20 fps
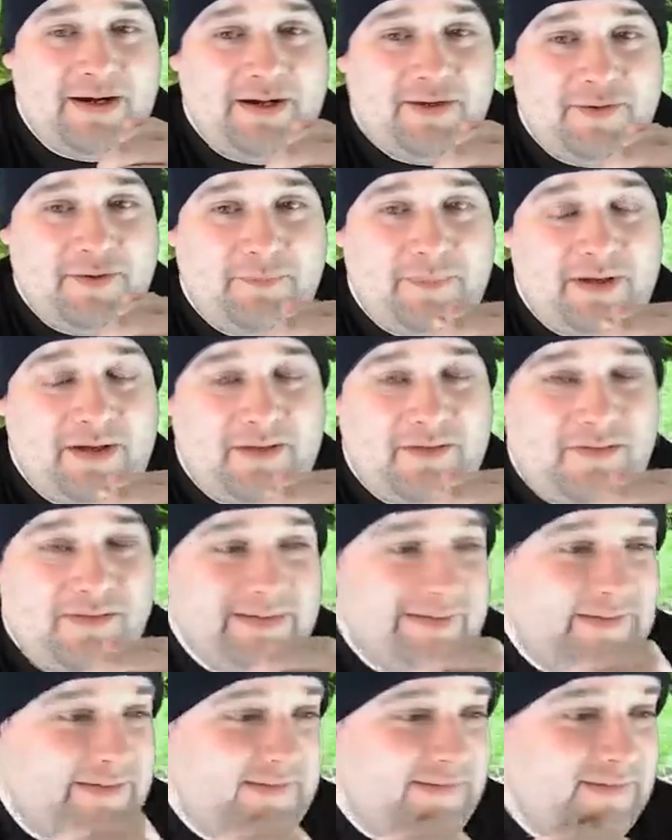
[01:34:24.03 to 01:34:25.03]
the bottle it
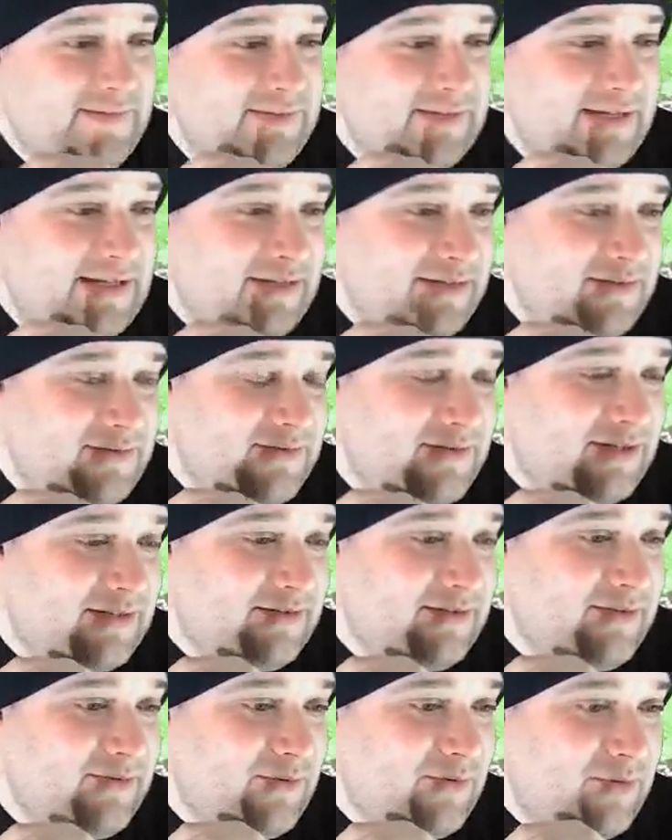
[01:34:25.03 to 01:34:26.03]
says you can add it
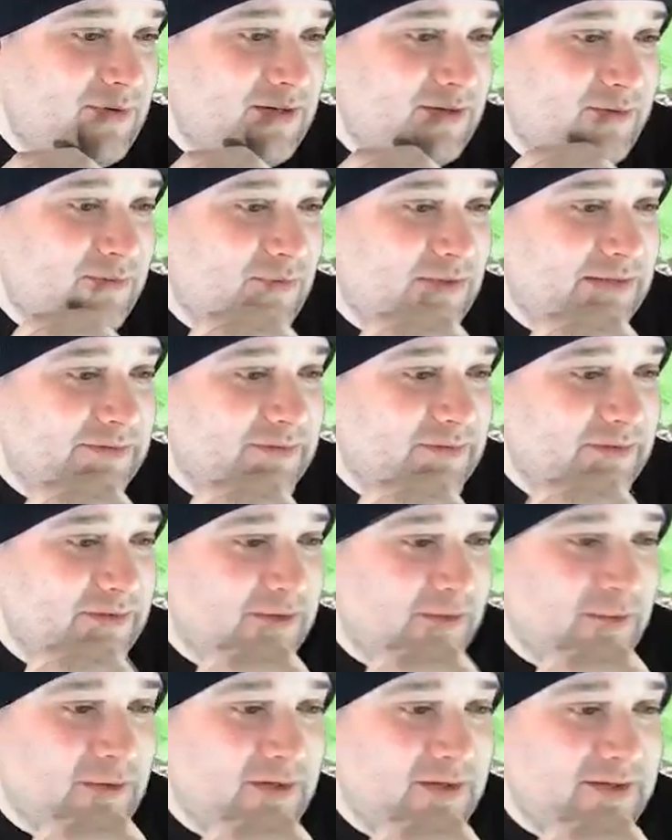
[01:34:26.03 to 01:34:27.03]
directly to the water while doing
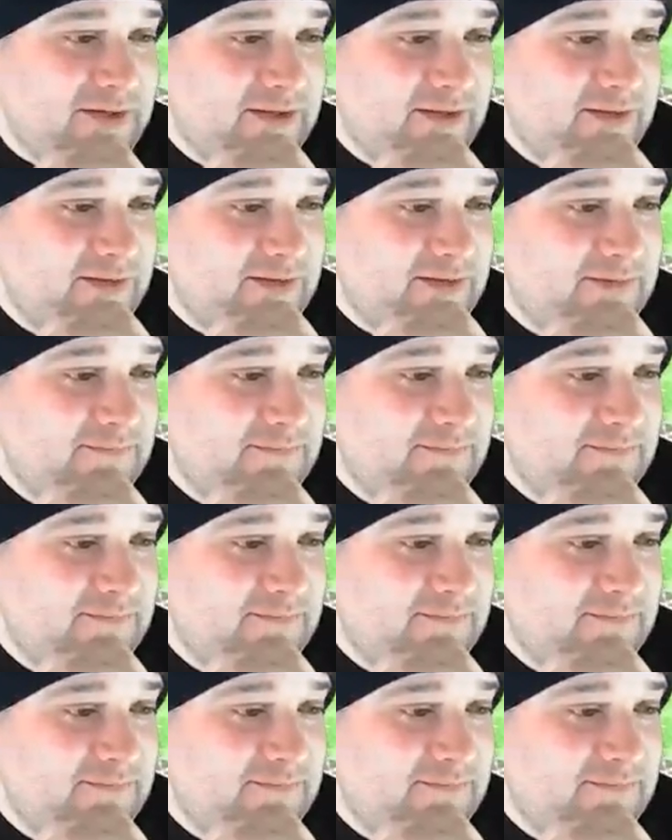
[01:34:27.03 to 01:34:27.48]
your water change.